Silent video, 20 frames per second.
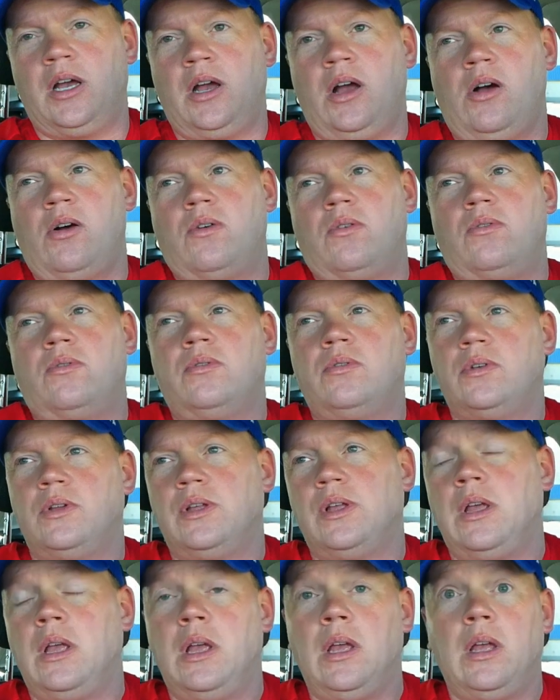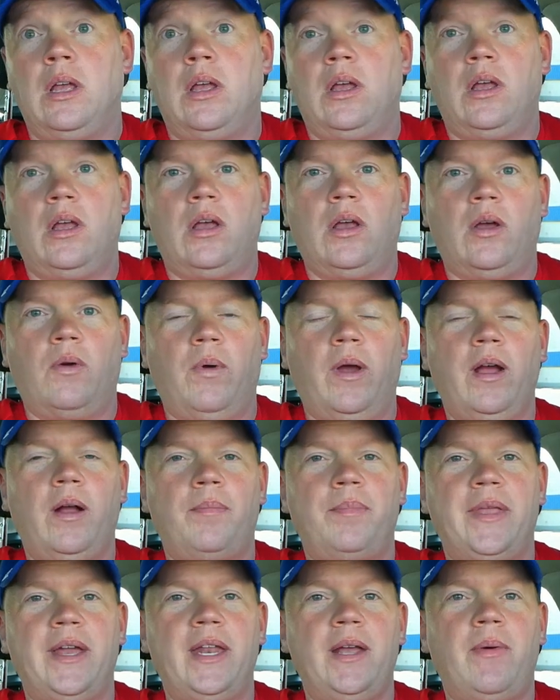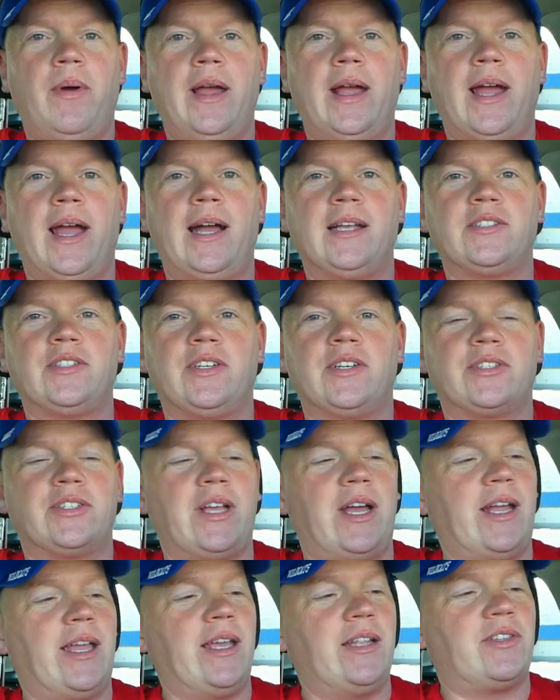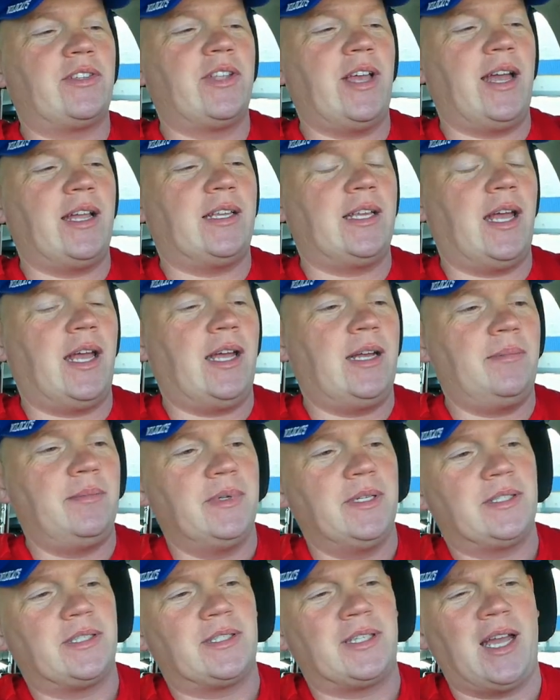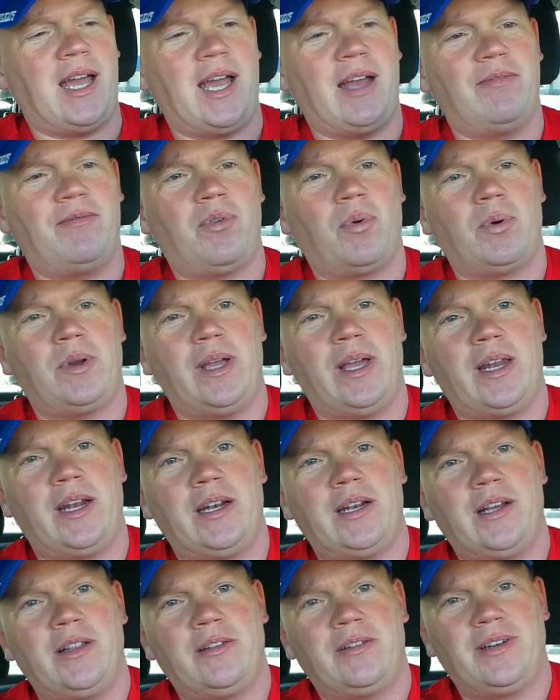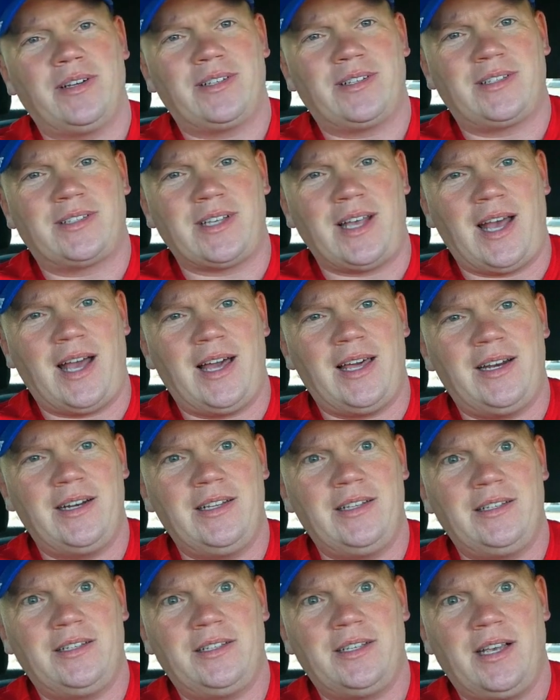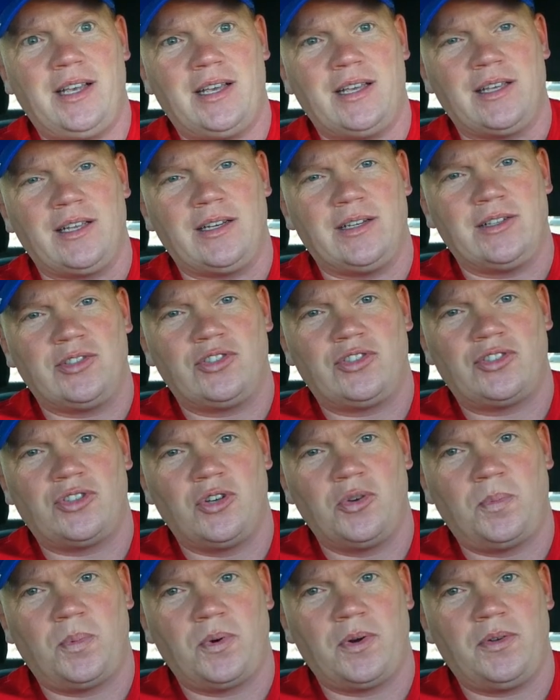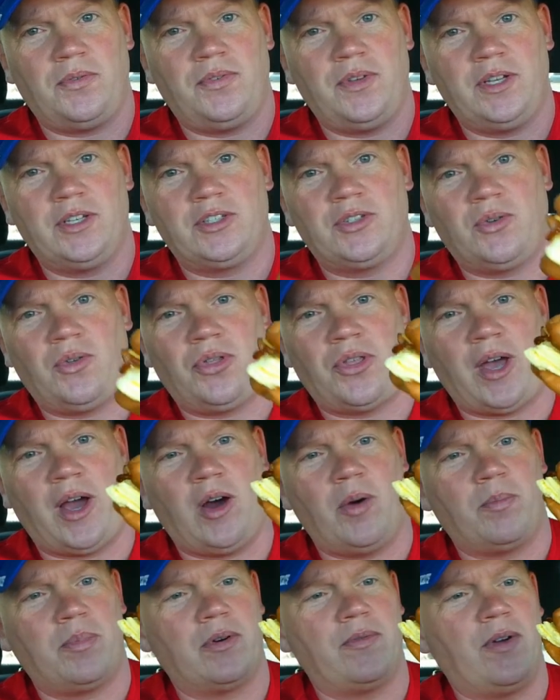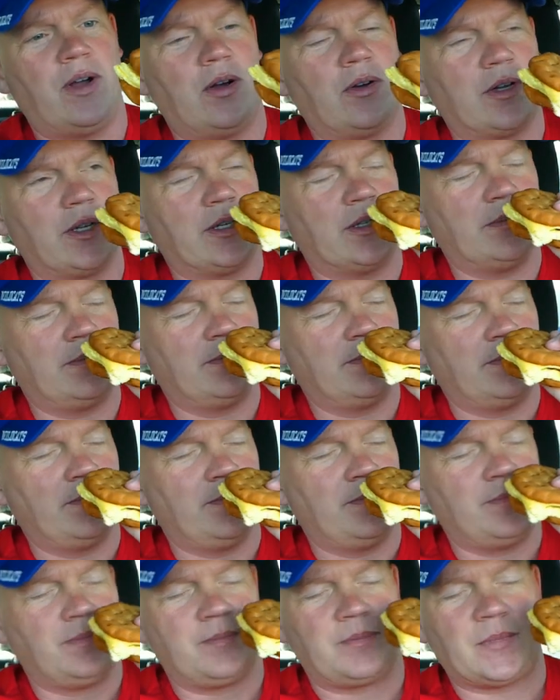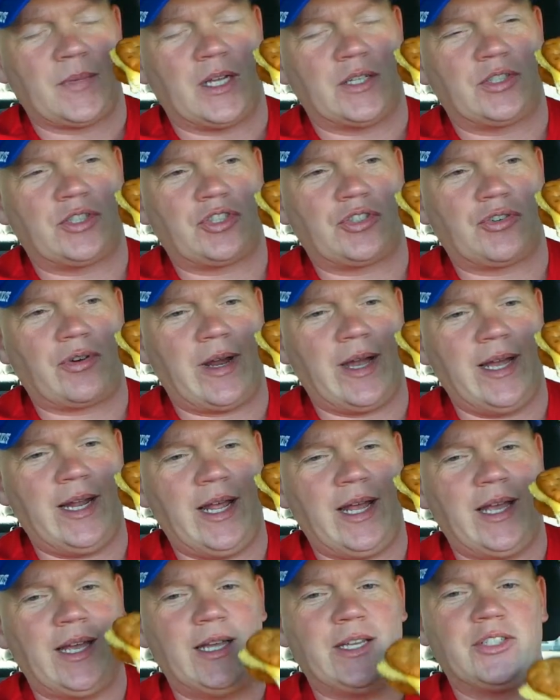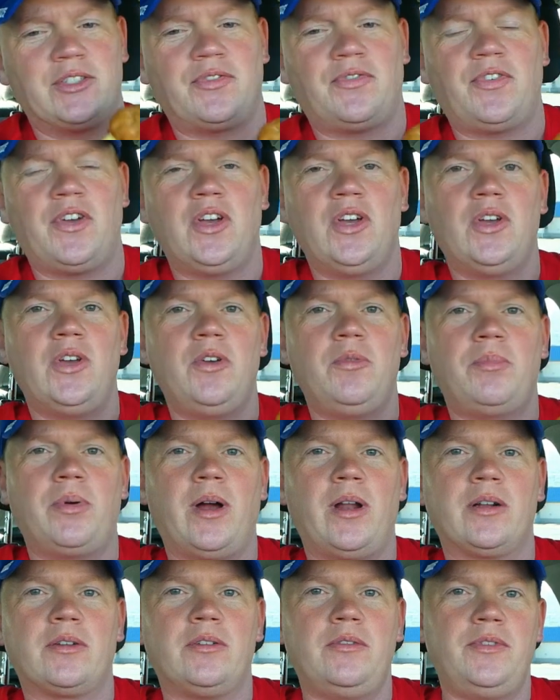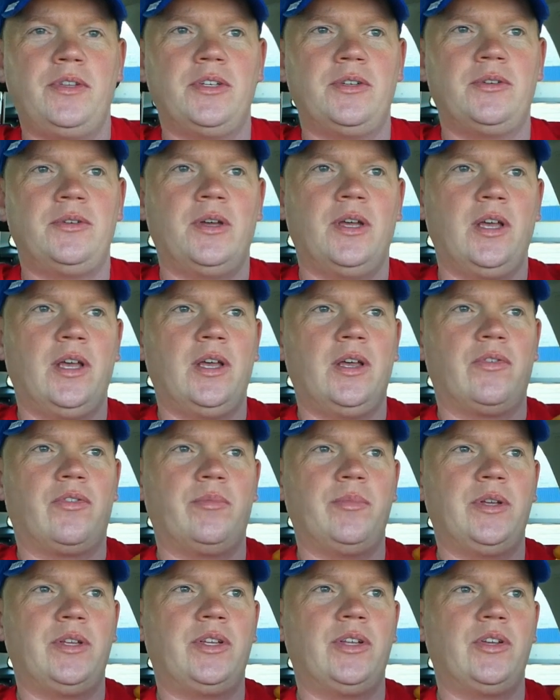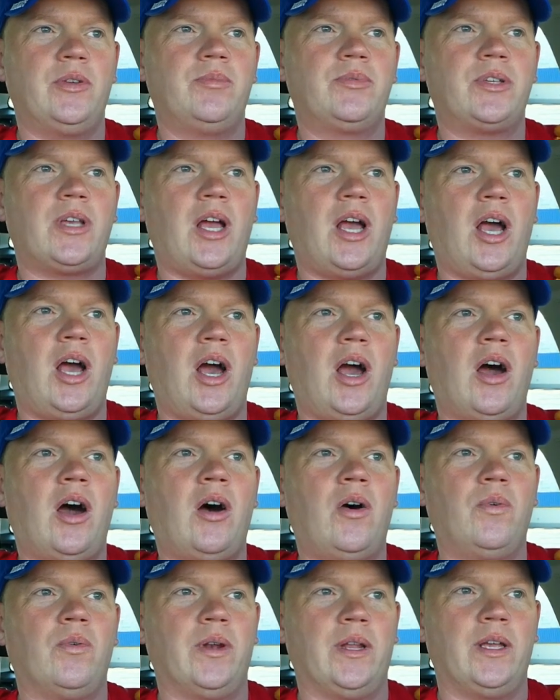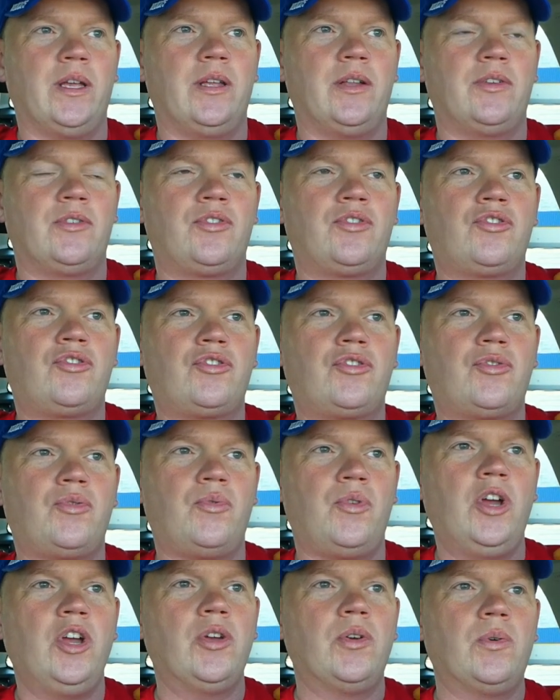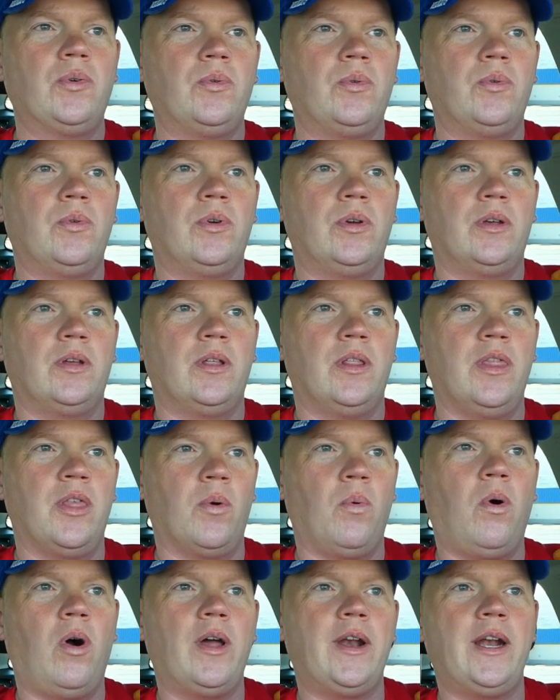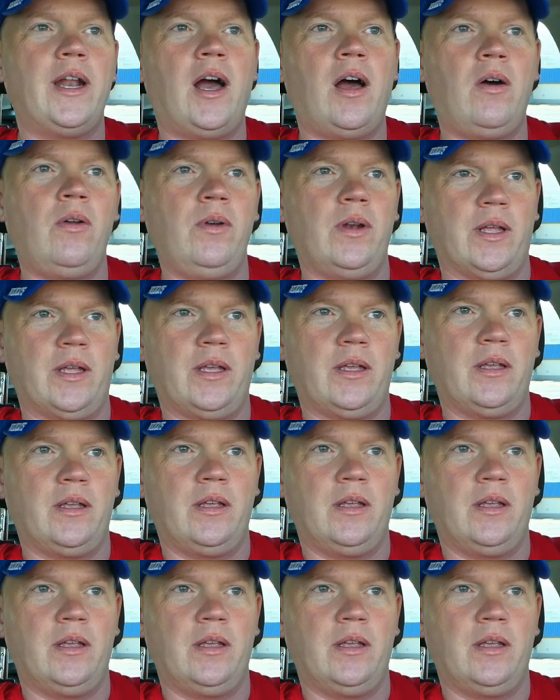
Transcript: Oh. Well, anyway, guys, it looks like it's that time. It's time for yet another excited, insane, super official, thought-provoking, straight-edge food product review from YouTube's only, true, the one and only